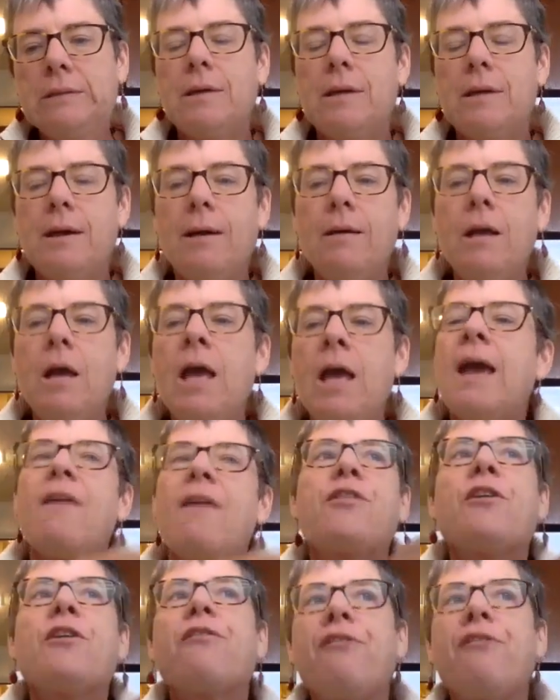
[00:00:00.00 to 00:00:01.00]
You know?
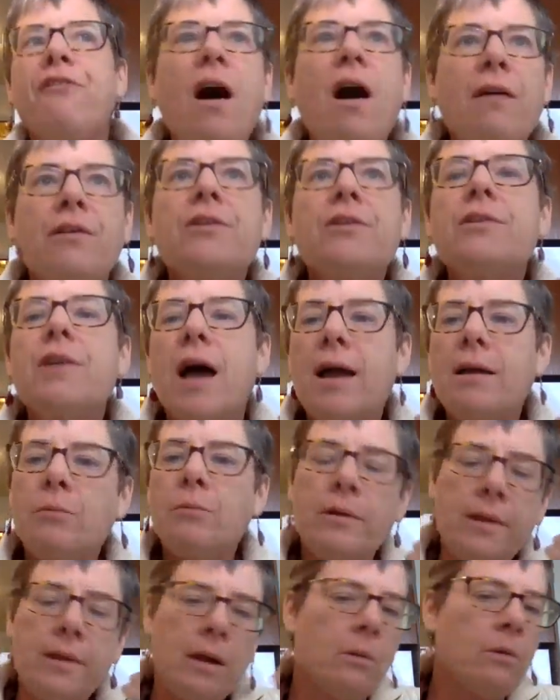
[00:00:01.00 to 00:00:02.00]
If their father died
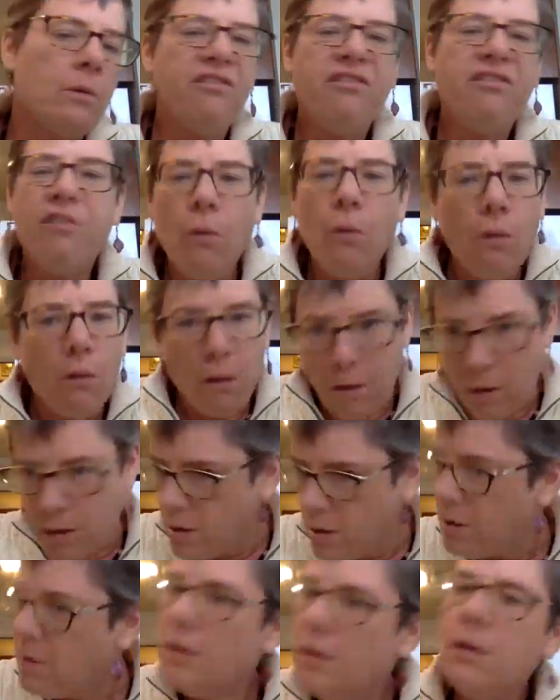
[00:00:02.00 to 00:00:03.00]
when they were
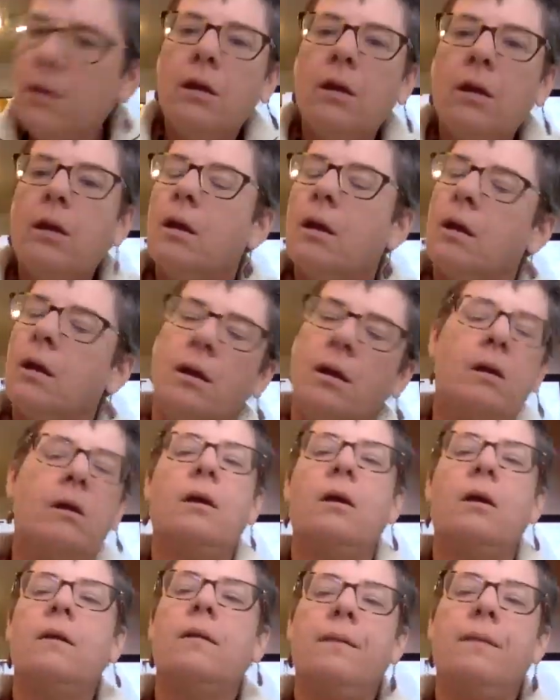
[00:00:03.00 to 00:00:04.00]
4,
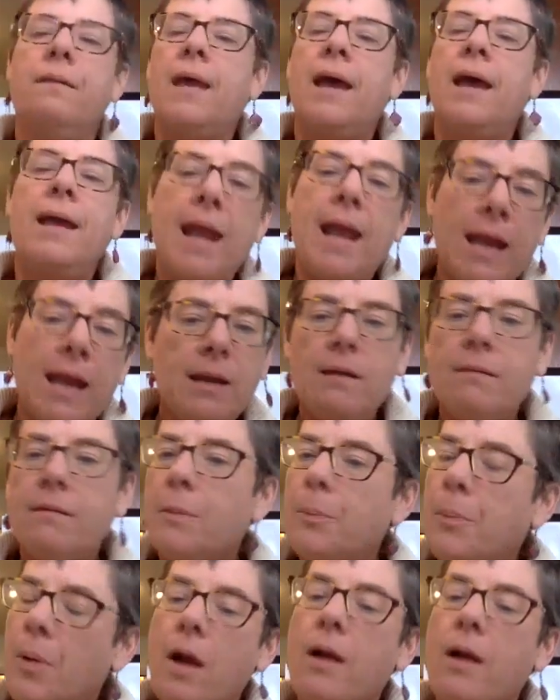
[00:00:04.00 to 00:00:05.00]
at 80,
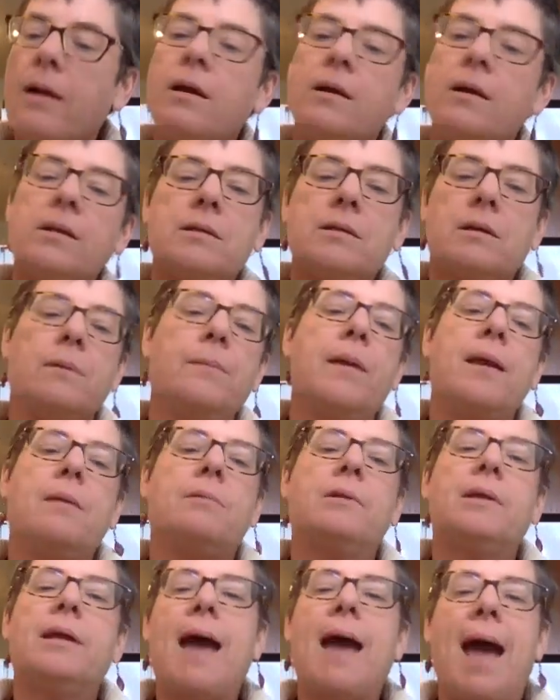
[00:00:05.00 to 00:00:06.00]
they're probably going to still be
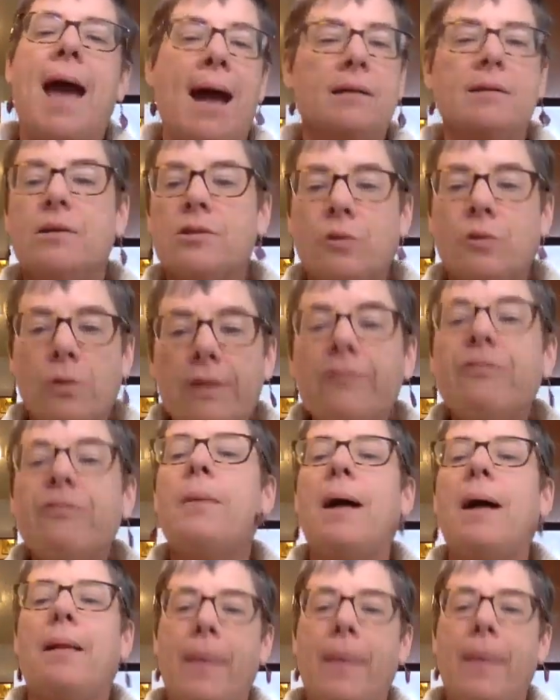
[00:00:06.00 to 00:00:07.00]
able to access grief
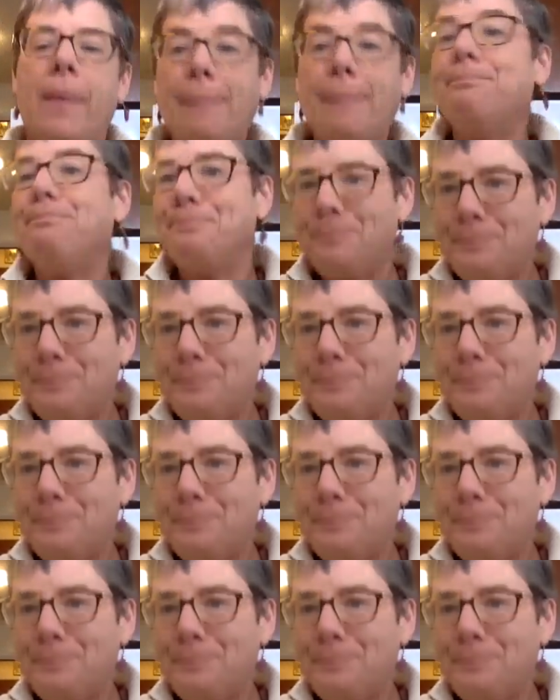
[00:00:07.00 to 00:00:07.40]
about that.